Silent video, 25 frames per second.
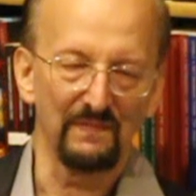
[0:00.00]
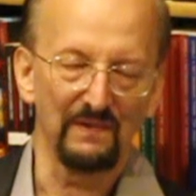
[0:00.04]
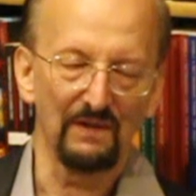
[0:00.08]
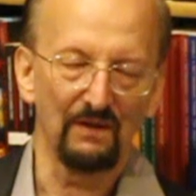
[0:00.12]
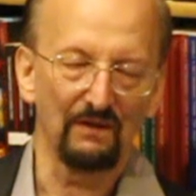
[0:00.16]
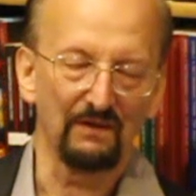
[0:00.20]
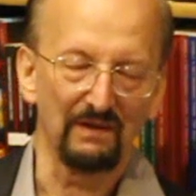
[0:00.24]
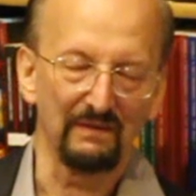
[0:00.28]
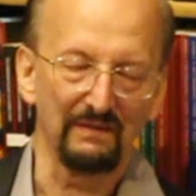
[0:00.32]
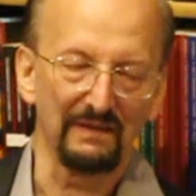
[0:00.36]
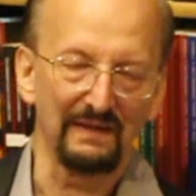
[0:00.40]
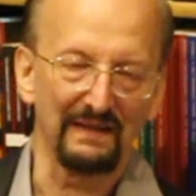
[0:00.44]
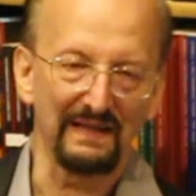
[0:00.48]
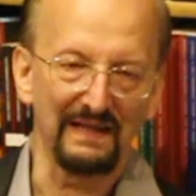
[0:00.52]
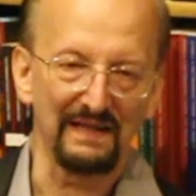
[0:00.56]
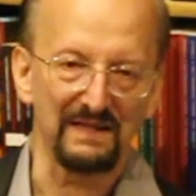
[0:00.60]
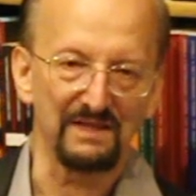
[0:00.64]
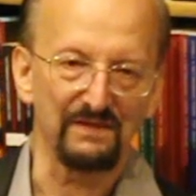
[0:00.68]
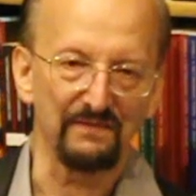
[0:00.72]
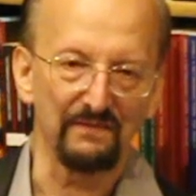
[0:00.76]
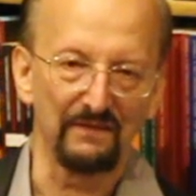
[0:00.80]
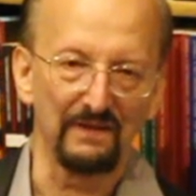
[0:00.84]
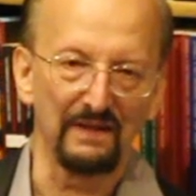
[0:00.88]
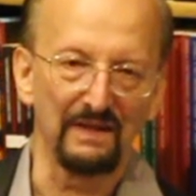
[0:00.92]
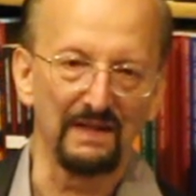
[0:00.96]
you can
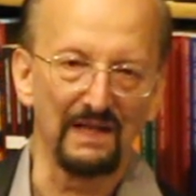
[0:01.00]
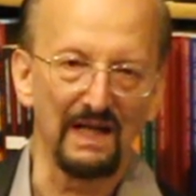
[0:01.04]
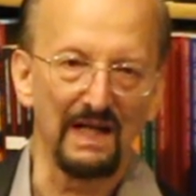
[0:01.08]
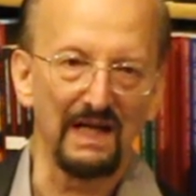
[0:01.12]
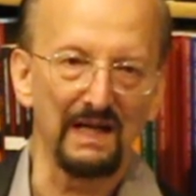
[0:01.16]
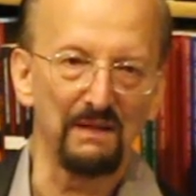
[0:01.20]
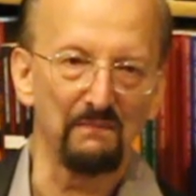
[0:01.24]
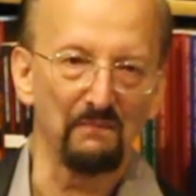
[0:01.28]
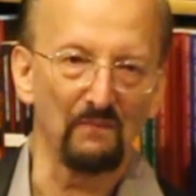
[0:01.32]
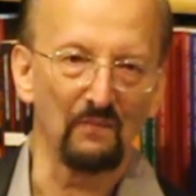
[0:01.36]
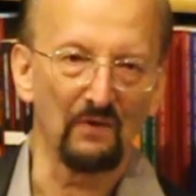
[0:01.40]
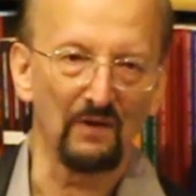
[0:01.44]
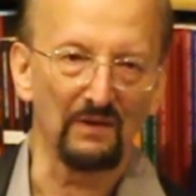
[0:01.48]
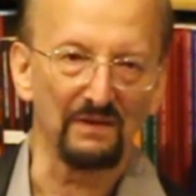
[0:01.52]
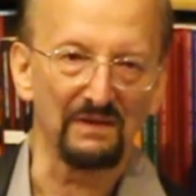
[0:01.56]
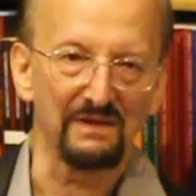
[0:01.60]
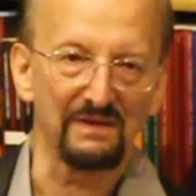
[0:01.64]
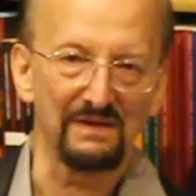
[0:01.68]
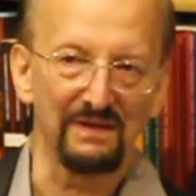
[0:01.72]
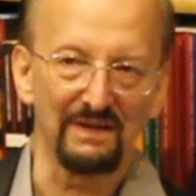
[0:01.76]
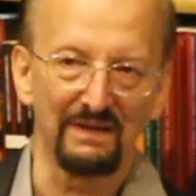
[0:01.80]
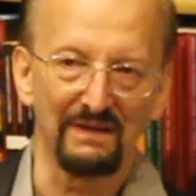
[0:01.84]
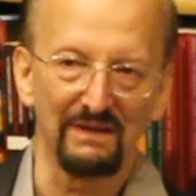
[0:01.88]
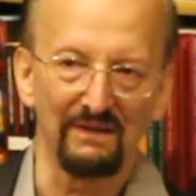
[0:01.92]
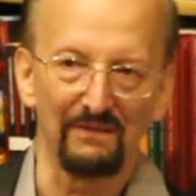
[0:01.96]
guess from the name
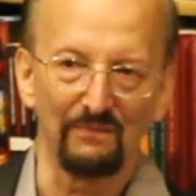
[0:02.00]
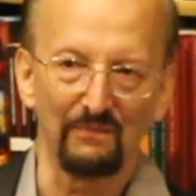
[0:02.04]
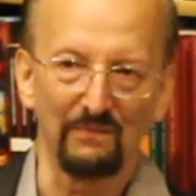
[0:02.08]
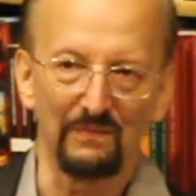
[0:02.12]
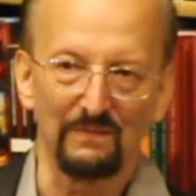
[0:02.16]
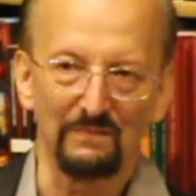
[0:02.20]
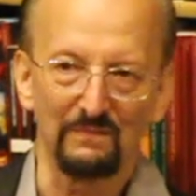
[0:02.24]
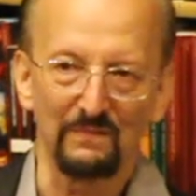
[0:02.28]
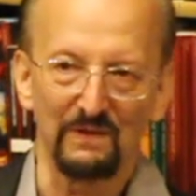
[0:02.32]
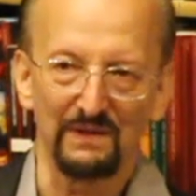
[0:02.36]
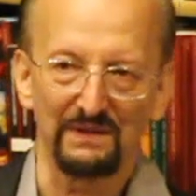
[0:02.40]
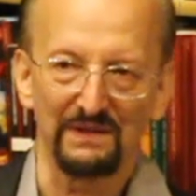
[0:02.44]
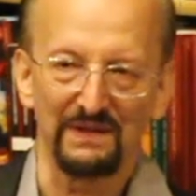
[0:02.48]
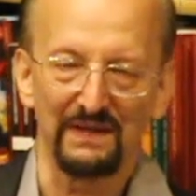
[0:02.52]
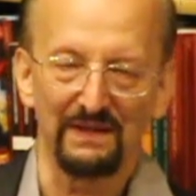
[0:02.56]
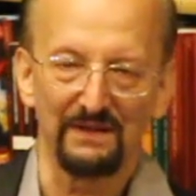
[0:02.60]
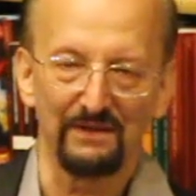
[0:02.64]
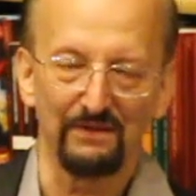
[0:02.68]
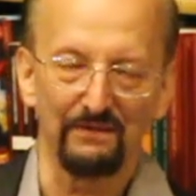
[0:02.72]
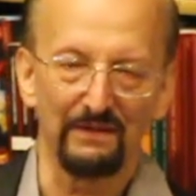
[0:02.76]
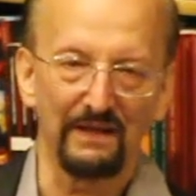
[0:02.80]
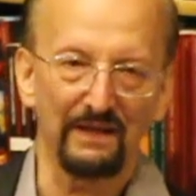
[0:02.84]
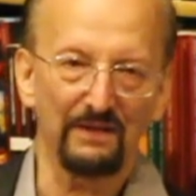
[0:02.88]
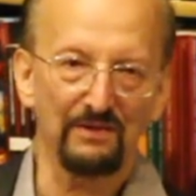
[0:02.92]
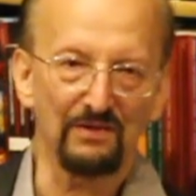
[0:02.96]
what their
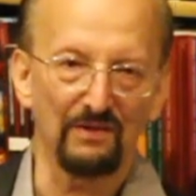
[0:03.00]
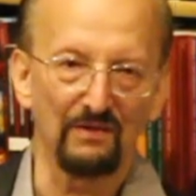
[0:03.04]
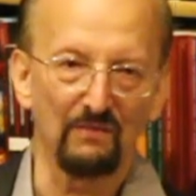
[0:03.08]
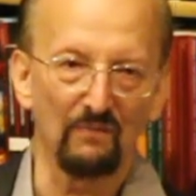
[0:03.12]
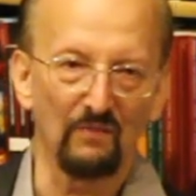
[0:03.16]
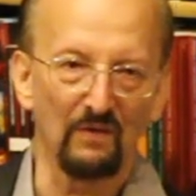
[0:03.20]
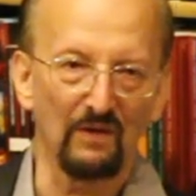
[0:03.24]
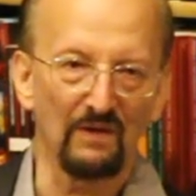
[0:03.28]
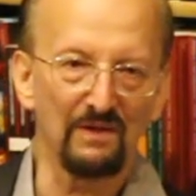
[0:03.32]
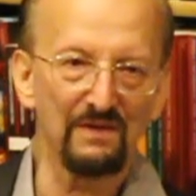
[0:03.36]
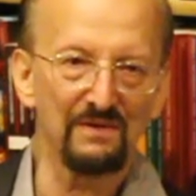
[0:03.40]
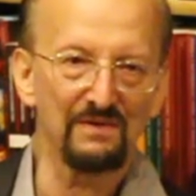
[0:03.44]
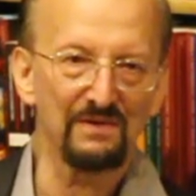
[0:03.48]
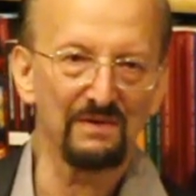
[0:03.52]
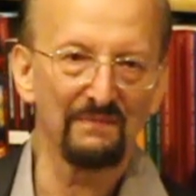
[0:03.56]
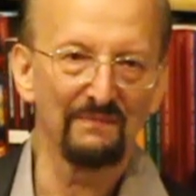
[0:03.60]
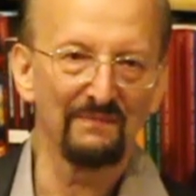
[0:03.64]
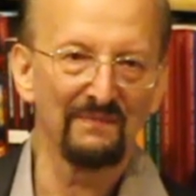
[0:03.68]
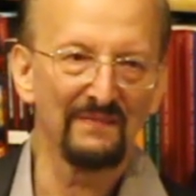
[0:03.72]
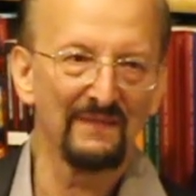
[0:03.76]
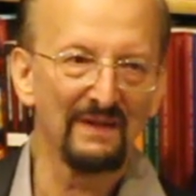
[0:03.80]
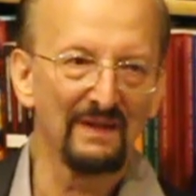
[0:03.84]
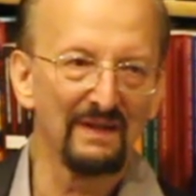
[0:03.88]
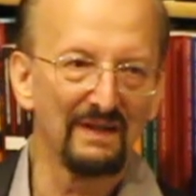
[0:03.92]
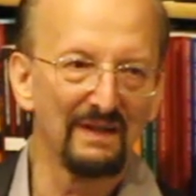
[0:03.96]
direction was.
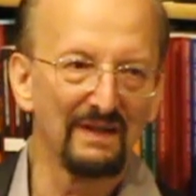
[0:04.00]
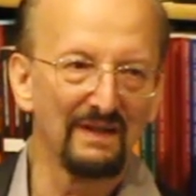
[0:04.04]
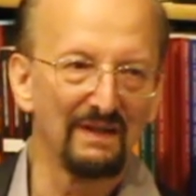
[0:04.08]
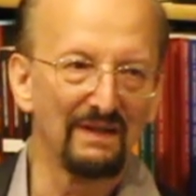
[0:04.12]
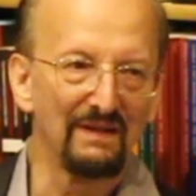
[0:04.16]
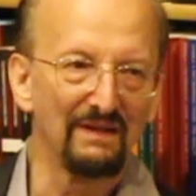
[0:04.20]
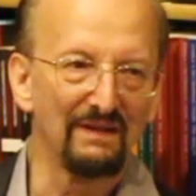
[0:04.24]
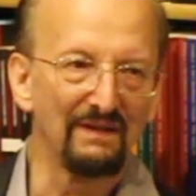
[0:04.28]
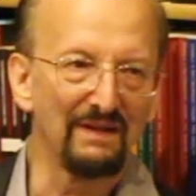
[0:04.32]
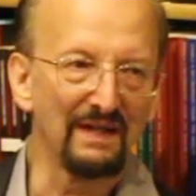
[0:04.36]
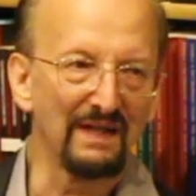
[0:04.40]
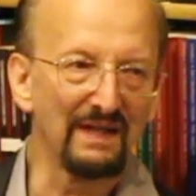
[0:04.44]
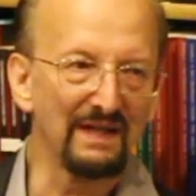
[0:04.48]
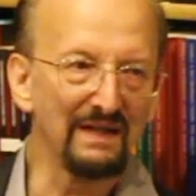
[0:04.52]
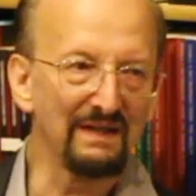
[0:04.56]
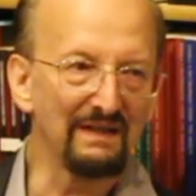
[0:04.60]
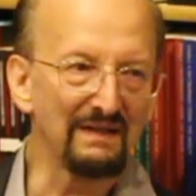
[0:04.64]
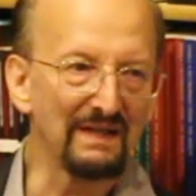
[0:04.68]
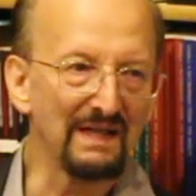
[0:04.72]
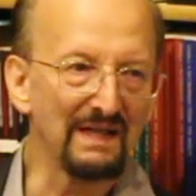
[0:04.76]
They